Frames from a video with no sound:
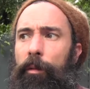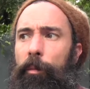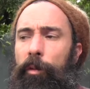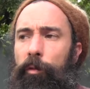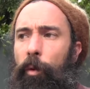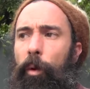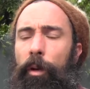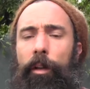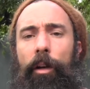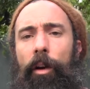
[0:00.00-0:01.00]

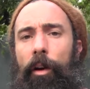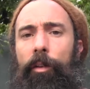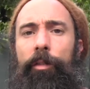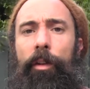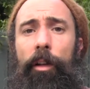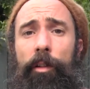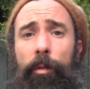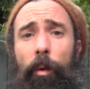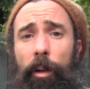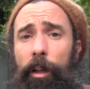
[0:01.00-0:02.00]
before, the girl said she
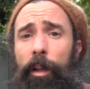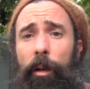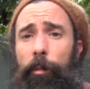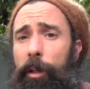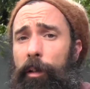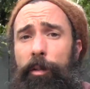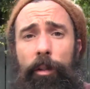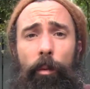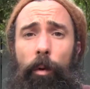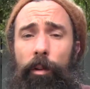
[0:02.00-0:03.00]
wanted to get up and leave. She
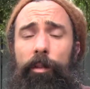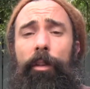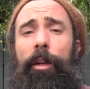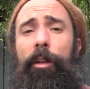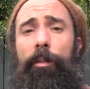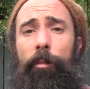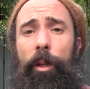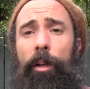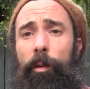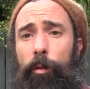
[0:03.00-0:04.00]
didn't want to sit next to me,
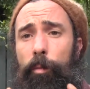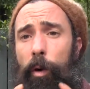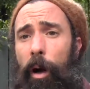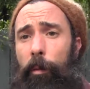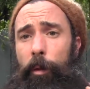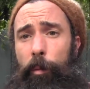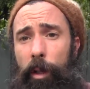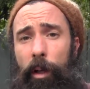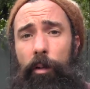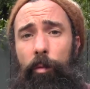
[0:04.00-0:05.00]
and it was probably
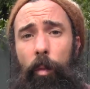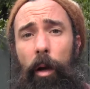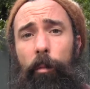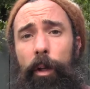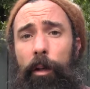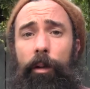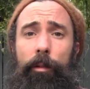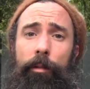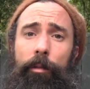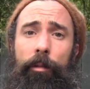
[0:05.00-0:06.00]
because of my beard.
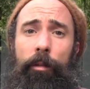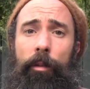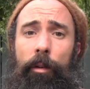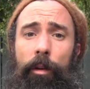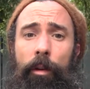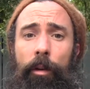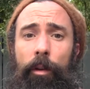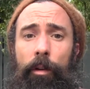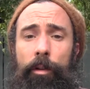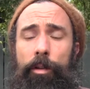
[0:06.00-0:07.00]

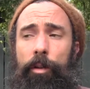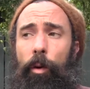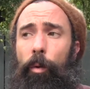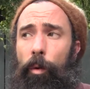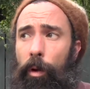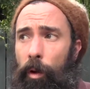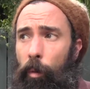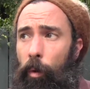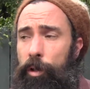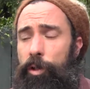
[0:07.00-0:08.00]
So
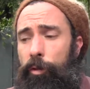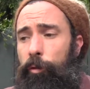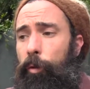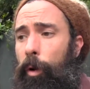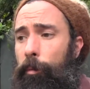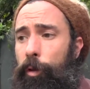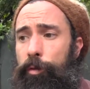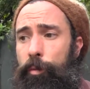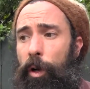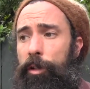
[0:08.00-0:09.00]
once you form
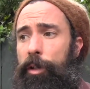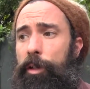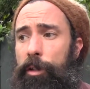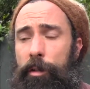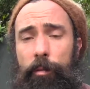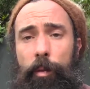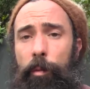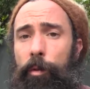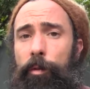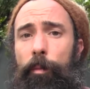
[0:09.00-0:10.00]
those prejudices in
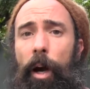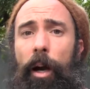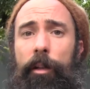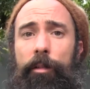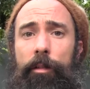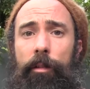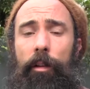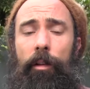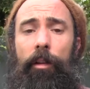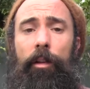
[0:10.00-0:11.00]
people's minds,
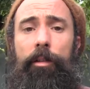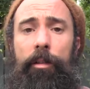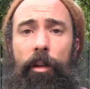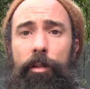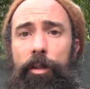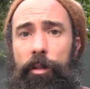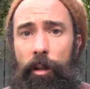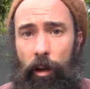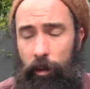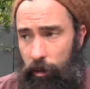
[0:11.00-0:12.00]
it's, they're
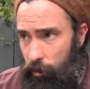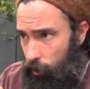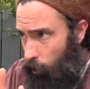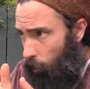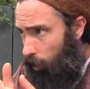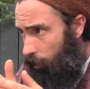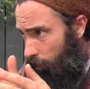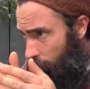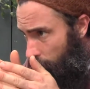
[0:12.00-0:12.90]
stuck. It's one,